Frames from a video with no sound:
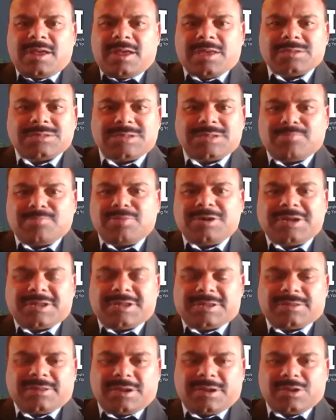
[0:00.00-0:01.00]
as
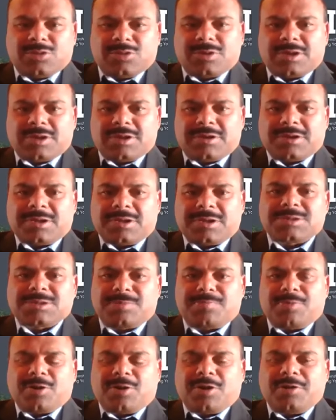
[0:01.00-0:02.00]
somebody that you can trust
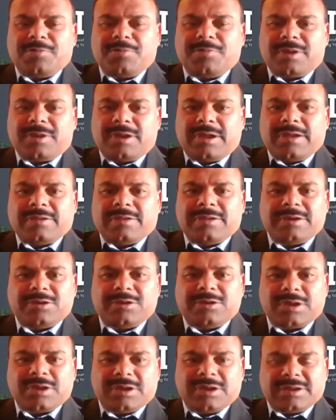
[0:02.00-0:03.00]
upon and that
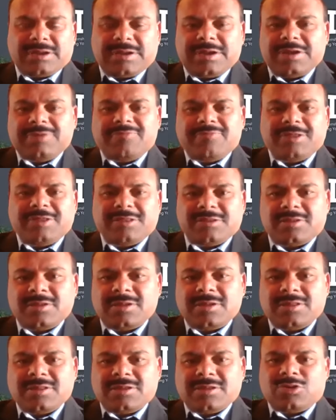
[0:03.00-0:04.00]
you can relate with,
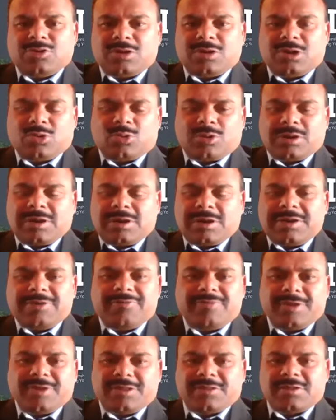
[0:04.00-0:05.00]
that you can
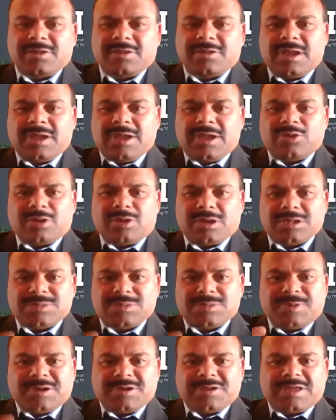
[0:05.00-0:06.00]
correlate with, and you can
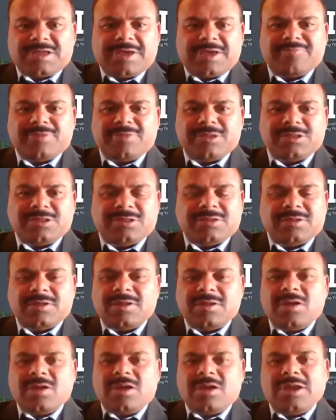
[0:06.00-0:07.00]
spend time with,
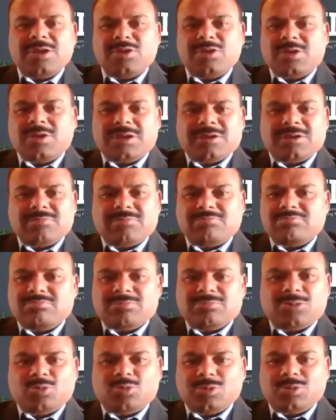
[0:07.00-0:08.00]
and you can
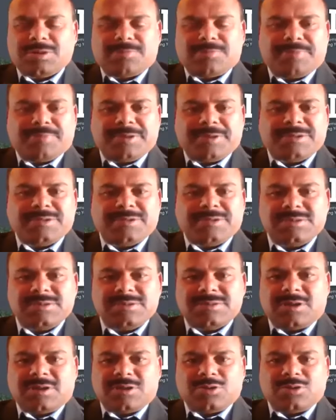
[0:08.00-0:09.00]
do some
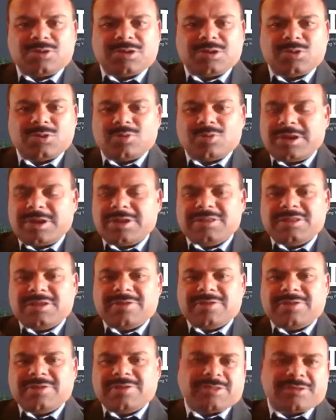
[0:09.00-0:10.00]
business or you can do
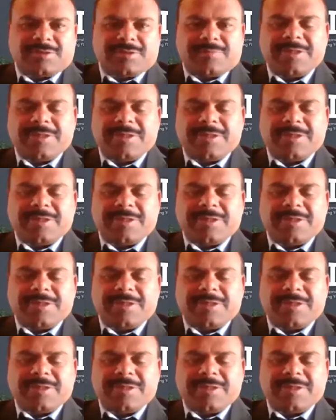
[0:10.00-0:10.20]
anything with.